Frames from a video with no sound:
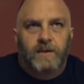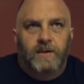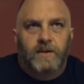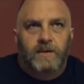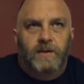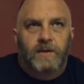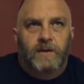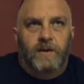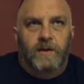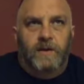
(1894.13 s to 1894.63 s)

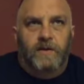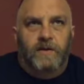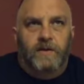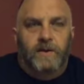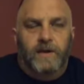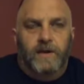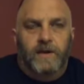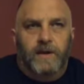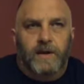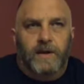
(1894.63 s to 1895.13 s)

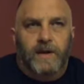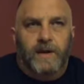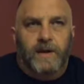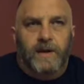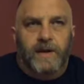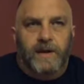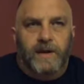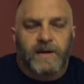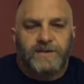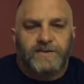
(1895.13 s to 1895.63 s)
And I
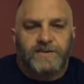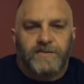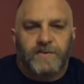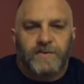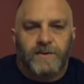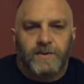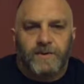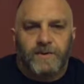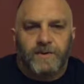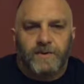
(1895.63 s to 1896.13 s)
guess
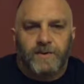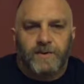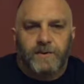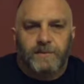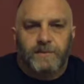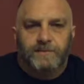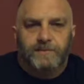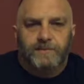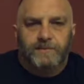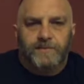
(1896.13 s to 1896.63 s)
for
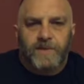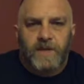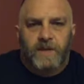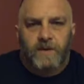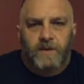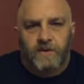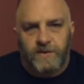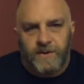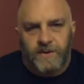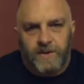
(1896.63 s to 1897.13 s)

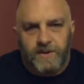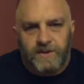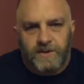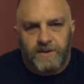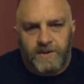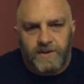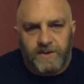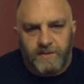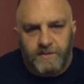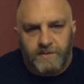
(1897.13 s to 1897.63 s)

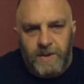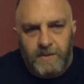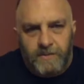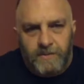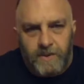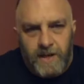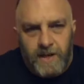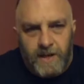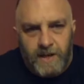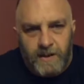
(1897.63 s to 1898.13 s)
the people
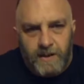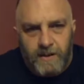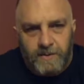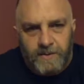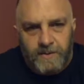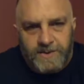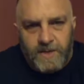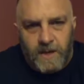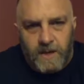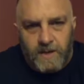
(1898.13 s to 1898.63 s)
on here that we're
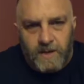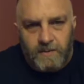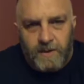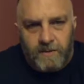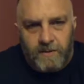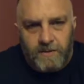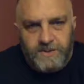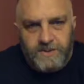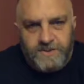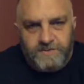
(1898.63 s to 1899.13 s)
talking about,
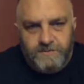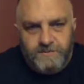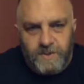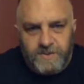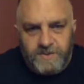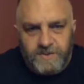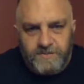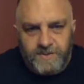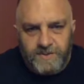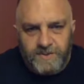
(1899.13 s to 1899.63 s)
where
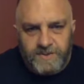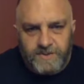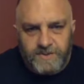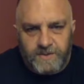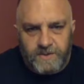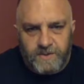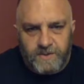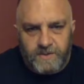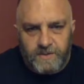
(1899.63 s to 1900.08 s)
most of us are